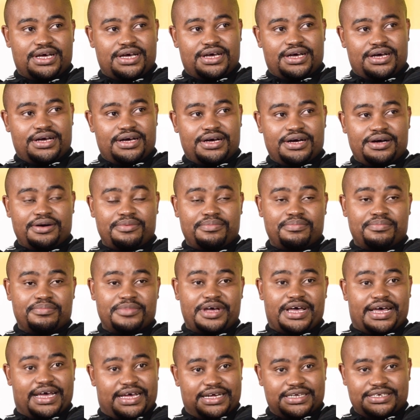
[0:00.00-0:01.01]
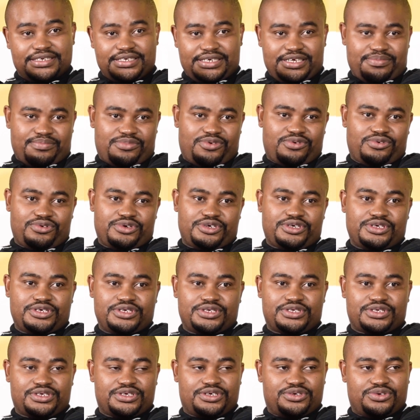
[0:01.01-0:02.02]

and employees,